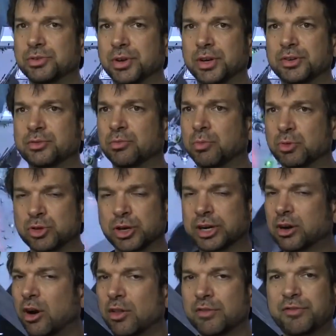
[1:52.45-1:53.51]
She'll
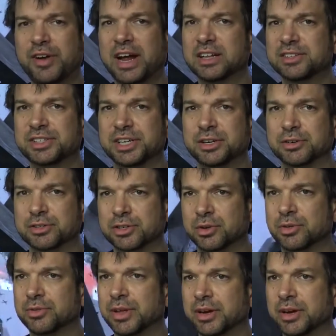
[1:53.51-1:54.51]
drink all the fans' tears, so